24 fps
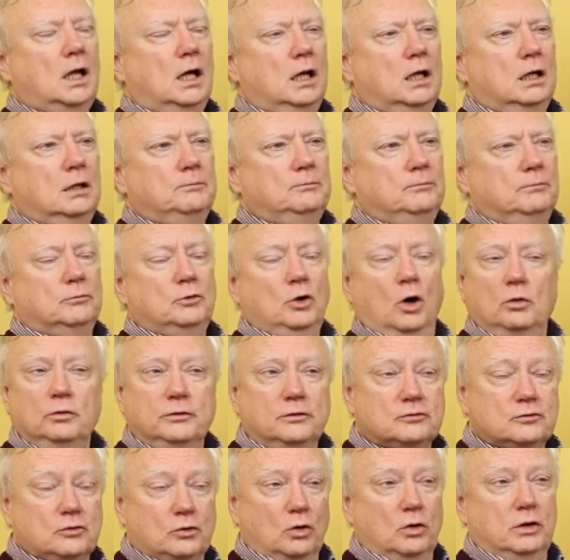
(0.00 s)
I told
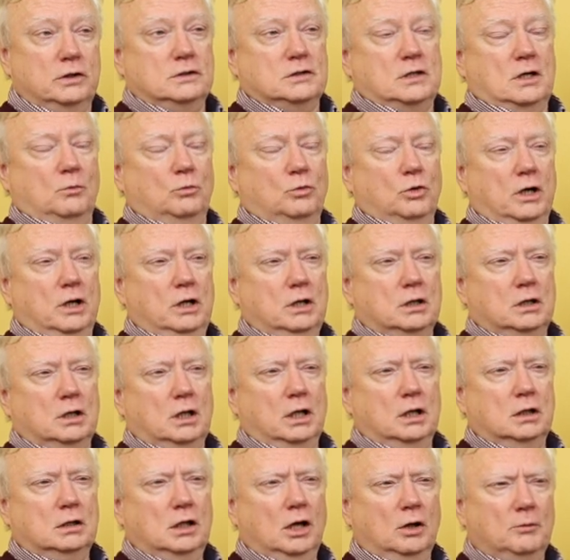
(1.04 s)
the story somewhere, and
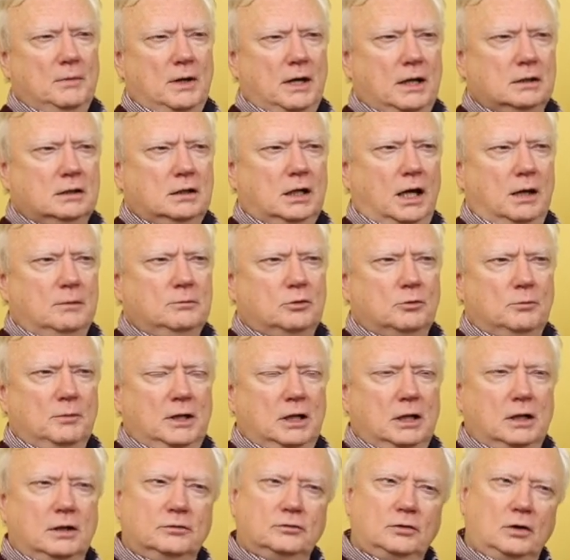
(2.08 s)
a young man came to
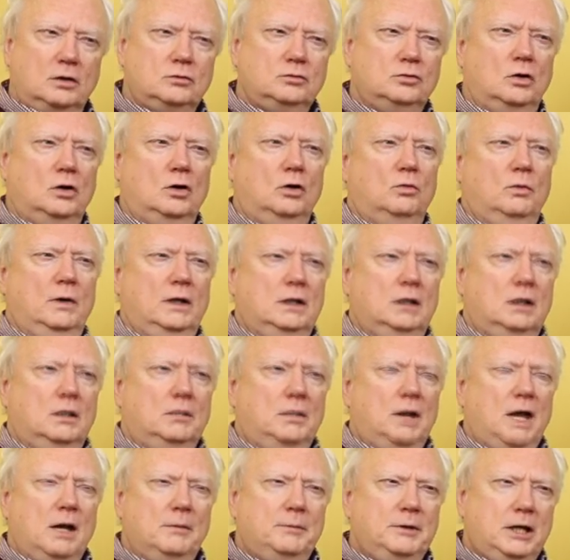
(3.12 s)
me and he said, "You know, when
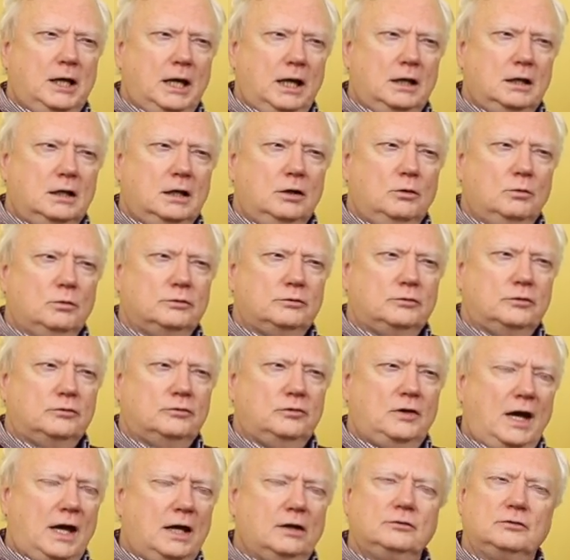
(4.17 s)
Bobby Kennedy was
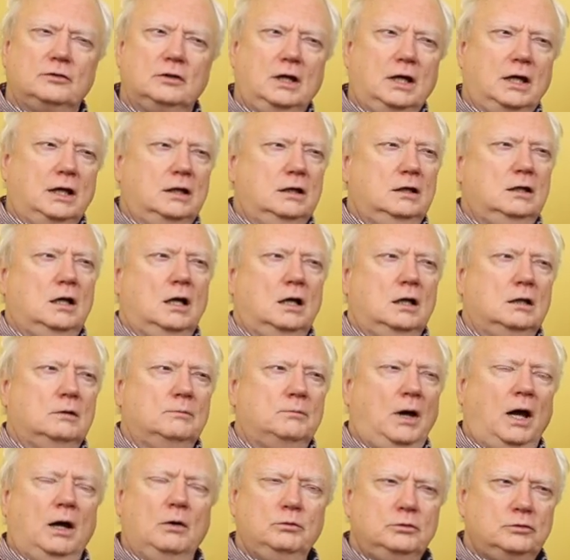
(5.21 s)
assassinated,
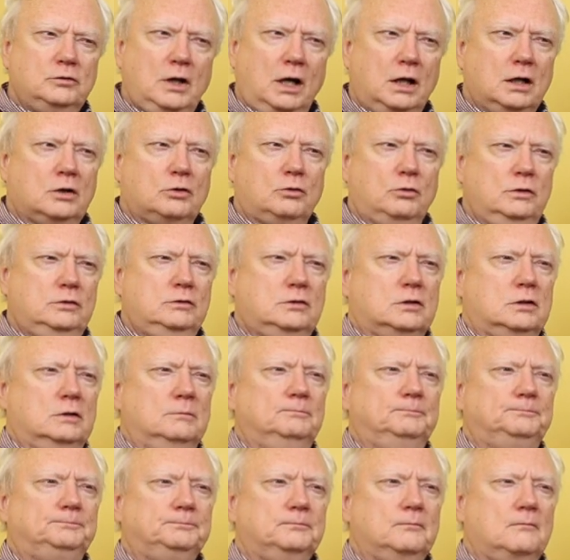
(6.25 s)
I was not a
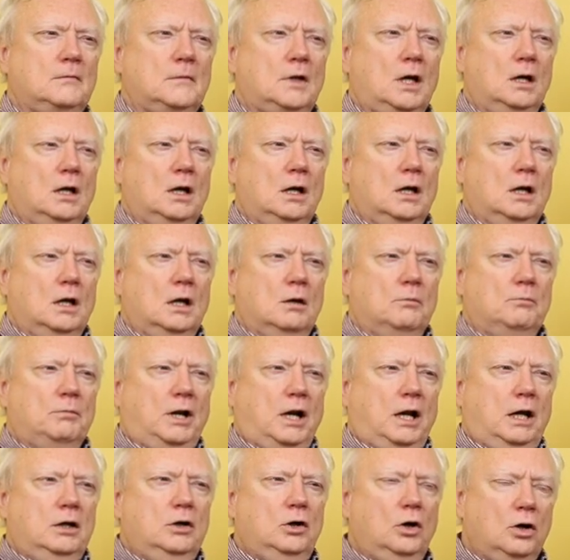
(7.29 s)
Christian,
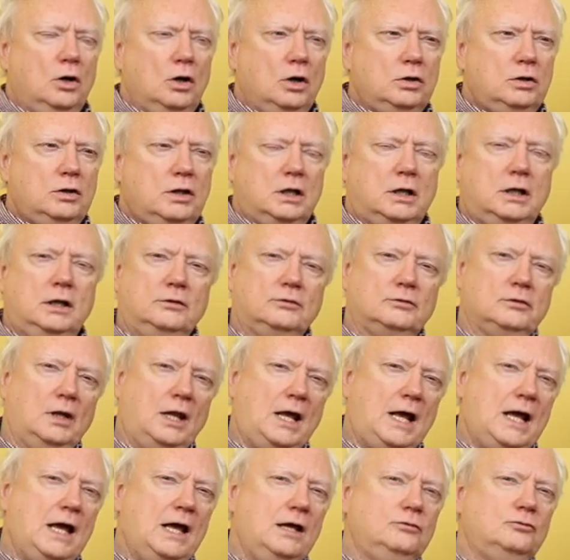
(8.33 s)
but I heard that his
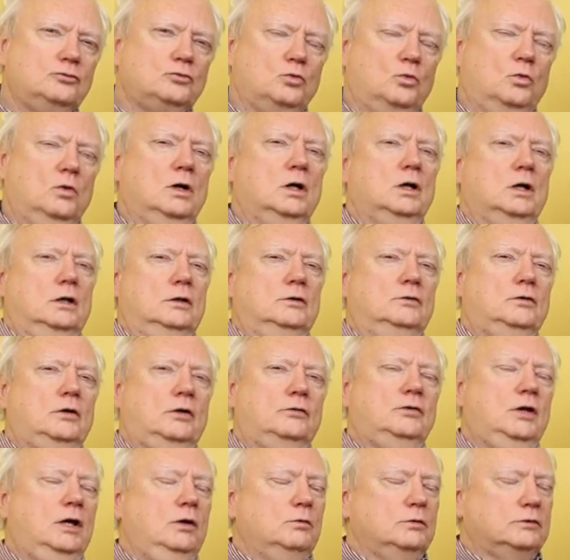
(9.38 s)
last words
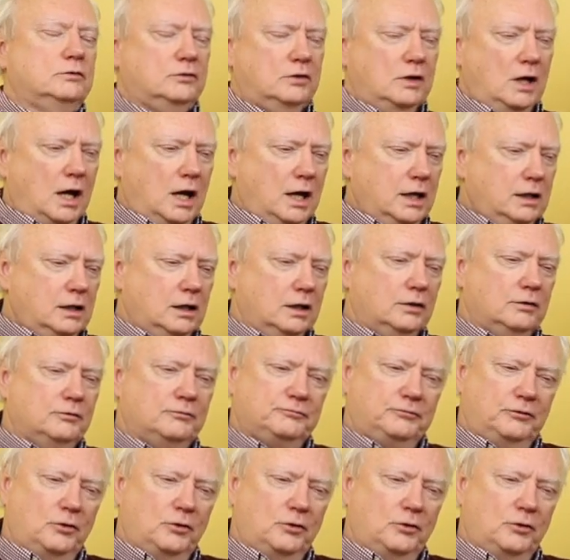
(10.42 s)
as he was dying on the